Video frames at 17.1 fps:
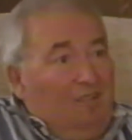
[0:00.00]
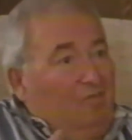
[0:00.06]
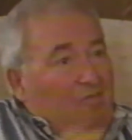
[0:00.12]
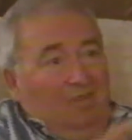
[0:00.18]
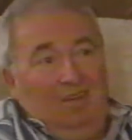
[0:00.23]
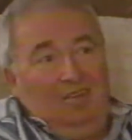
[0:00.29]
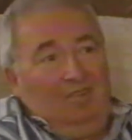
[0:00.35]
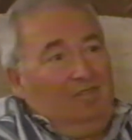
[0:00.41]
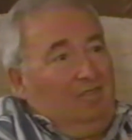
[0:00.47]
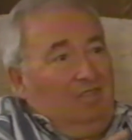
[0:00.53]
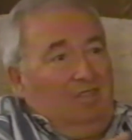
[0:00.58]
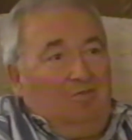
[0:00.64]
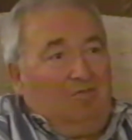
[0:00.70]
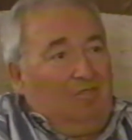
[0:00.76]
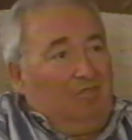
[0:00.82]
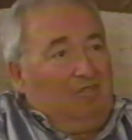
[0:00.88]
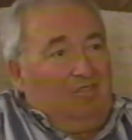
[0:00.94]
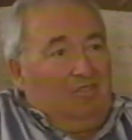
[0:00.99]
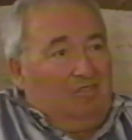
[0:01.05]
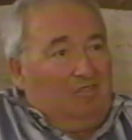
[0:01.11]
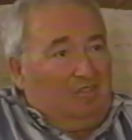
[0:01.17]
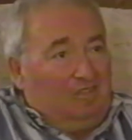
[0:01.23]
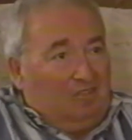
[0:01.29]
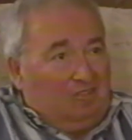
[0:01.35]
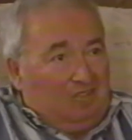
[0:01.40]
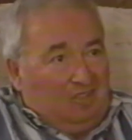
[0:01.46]
Well, there was no
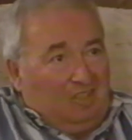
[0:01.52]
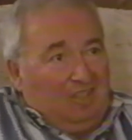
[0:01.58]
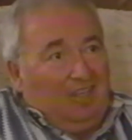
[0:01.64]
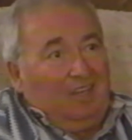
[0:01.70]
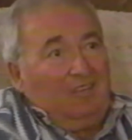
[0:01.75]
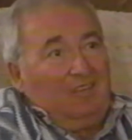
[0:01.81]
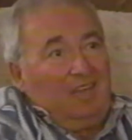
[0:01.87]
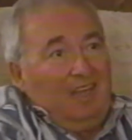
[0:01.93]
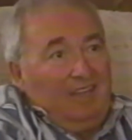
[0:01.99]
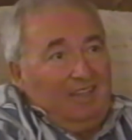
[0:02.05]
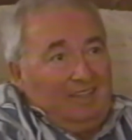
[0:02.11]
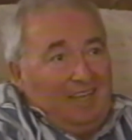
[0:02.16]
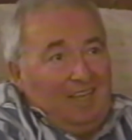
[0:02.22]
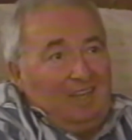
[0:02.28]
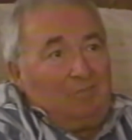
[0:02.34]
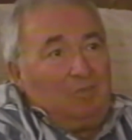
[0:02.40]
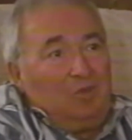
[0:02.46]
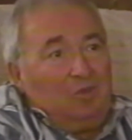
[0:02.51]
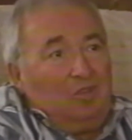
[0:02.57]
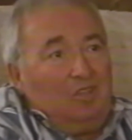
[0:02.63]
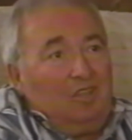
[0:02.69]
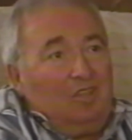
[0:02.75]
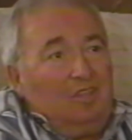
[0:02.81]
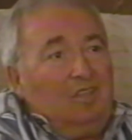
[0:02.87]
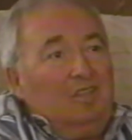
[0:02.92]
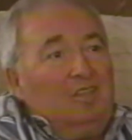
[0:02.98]
such a thing at that point
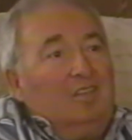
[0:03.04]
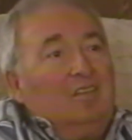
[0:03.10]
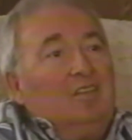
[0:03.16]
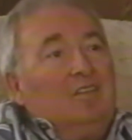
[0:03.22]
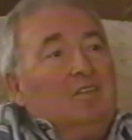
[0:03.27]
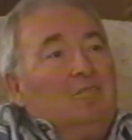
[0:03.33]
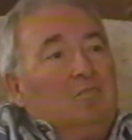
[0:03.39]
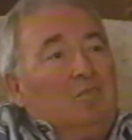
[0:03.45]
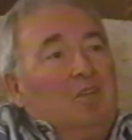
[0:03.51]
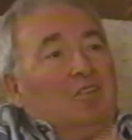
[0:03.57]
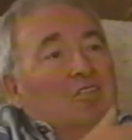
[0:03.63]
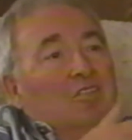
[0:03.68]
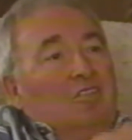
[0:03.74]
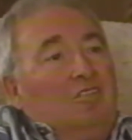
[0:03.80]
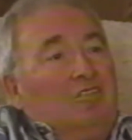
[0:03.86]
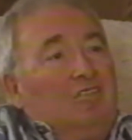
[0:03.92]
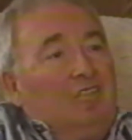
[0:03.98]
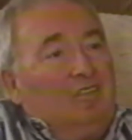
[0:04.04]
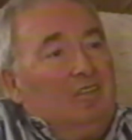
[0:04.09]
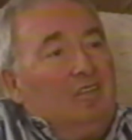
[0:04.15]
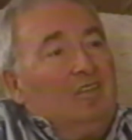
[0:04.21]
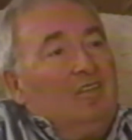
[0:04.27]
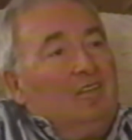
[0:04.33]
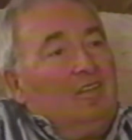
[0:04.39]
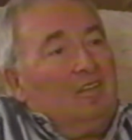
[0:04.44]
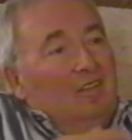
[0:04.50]
because
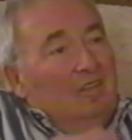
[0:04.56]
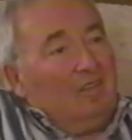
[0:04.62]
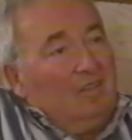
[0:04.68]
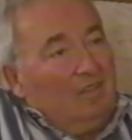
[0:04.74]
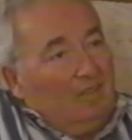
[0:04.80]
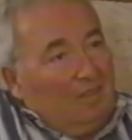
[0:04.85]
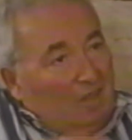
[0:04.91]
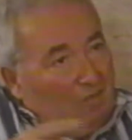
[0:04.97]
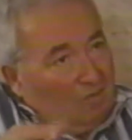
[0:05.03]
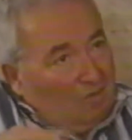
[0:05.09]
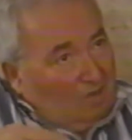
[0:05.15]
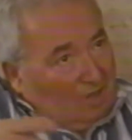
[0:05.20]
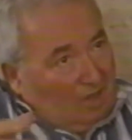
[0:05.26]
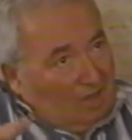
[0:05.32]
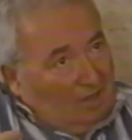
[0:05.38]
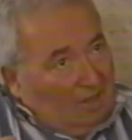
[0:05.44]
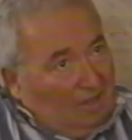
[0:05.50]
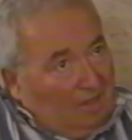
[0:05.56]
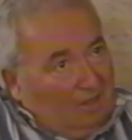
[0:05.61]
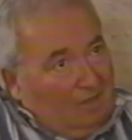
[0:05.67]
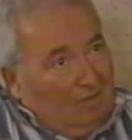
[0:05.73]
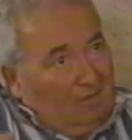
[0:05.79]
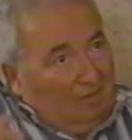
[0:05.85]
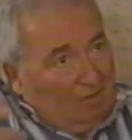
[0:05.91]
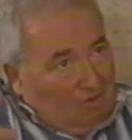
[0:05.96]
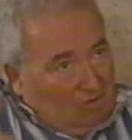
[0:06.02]
they were
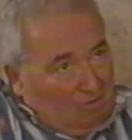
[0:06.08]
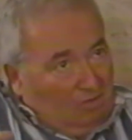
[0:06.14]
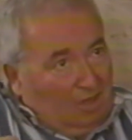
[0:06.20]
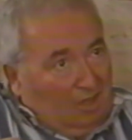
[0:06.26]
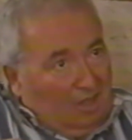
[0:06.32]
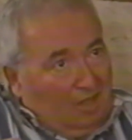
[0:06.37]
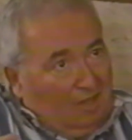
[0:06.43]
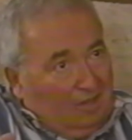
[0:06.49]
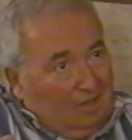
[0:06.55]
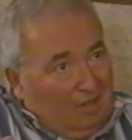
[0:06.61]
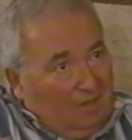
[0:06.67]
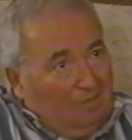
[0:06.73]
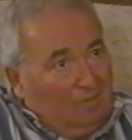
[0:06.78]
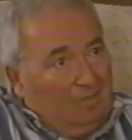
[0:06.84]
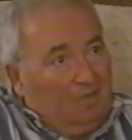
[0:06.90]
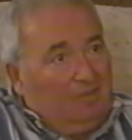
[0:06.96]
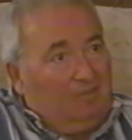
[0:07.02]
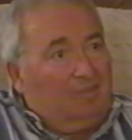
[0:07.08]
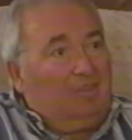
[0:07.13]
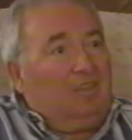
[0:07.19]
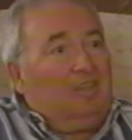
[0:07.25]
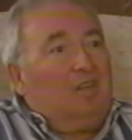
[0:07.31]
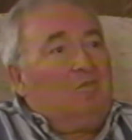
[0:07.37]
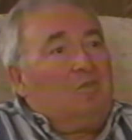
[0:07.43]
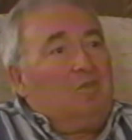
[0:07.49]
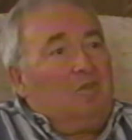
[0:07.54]
shooting at them, so
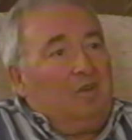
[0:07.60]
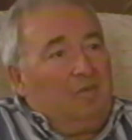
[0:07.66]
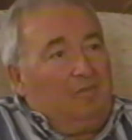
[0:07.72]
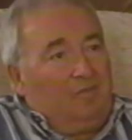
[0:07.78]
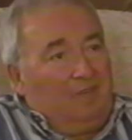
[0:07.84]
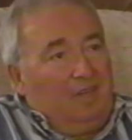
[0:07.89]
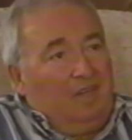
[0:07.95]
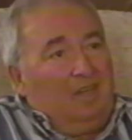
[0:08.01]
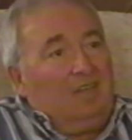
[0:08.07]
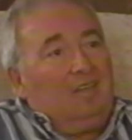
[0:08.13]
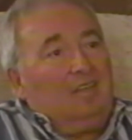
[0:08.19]
they were afraid.